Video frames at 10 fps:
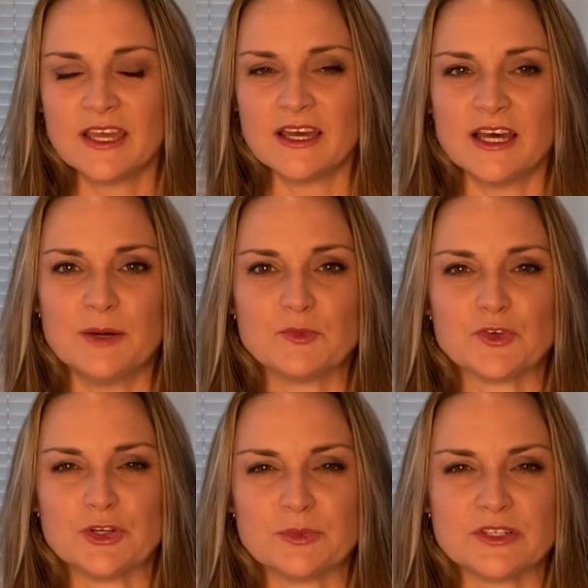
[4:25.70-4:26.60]

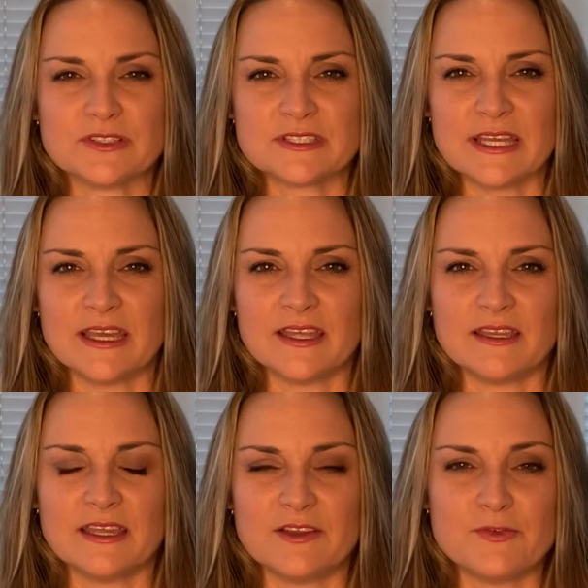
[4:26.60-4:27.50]
rumors
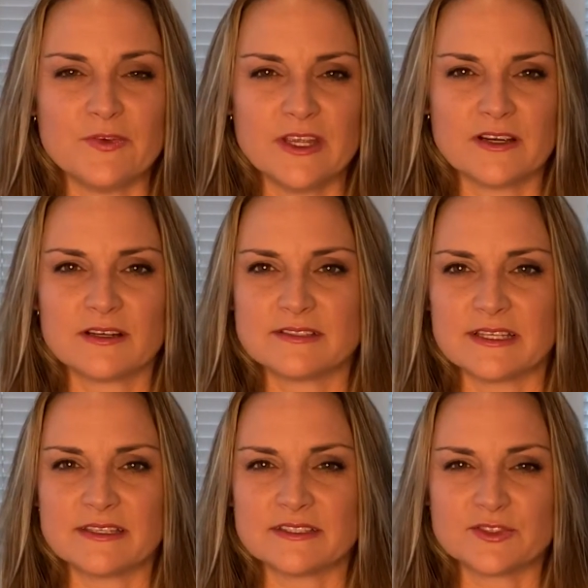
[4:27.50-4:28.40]
and fear, because
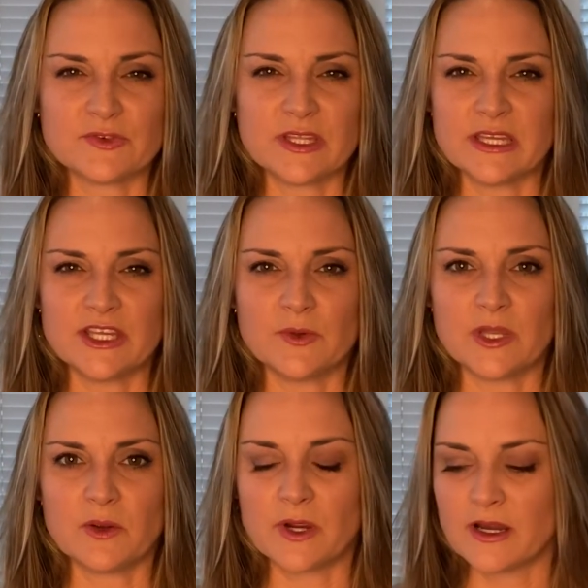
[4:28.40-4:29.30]
that doesn't really get you
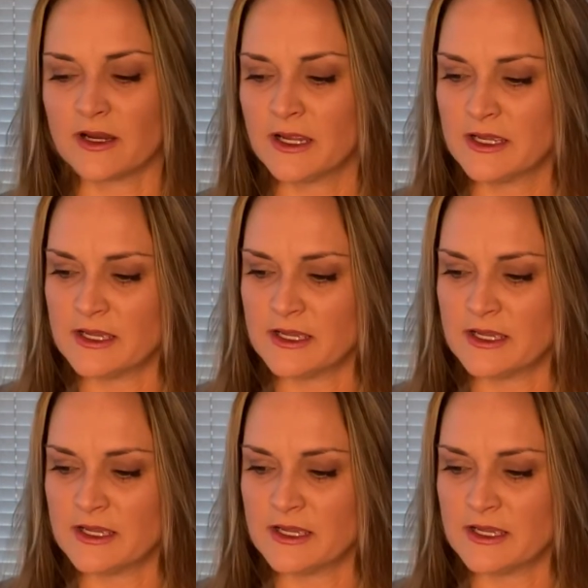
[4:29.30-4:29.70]
anywhere.